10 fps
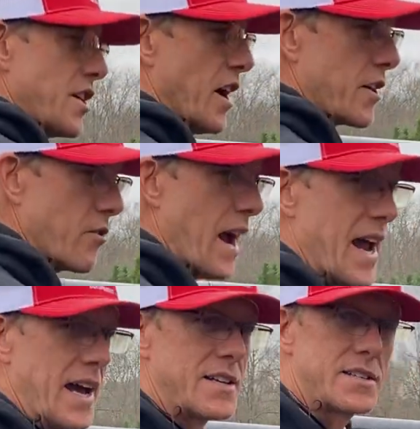cut
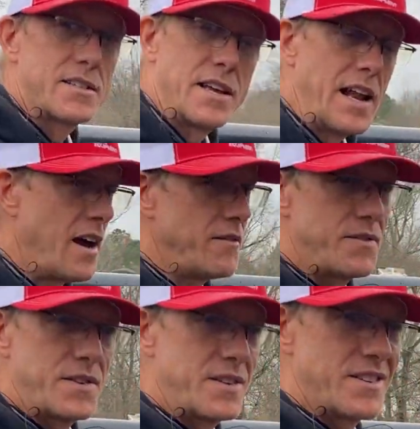grass, and I've
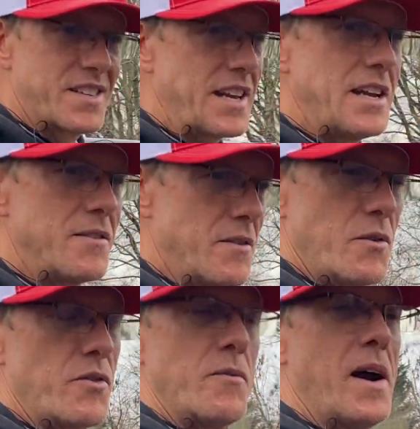seen it
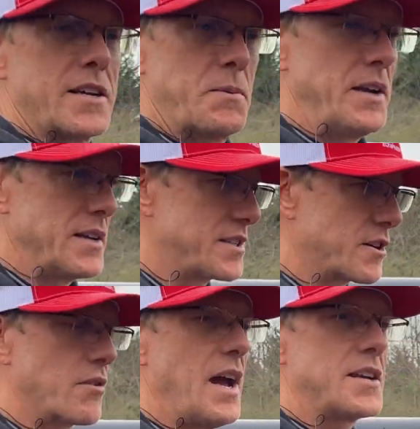from my experience. The
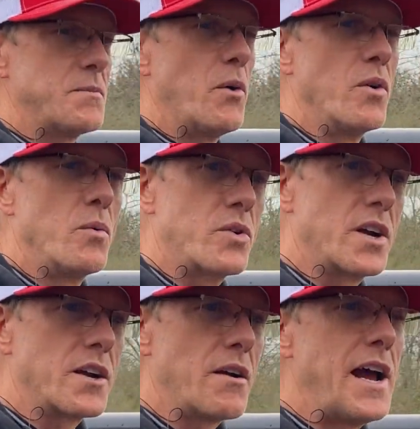grass mower will
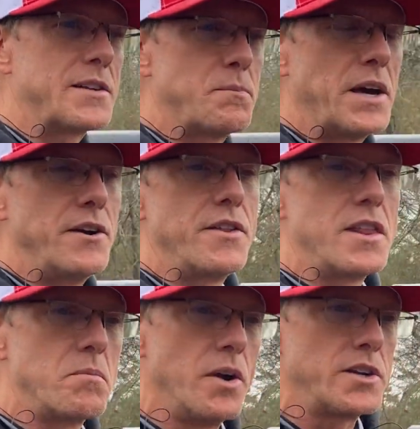cut grass better
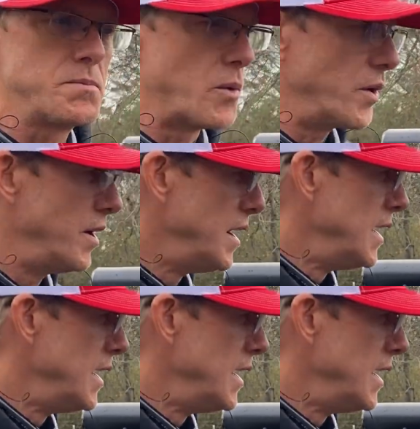than the brush mower.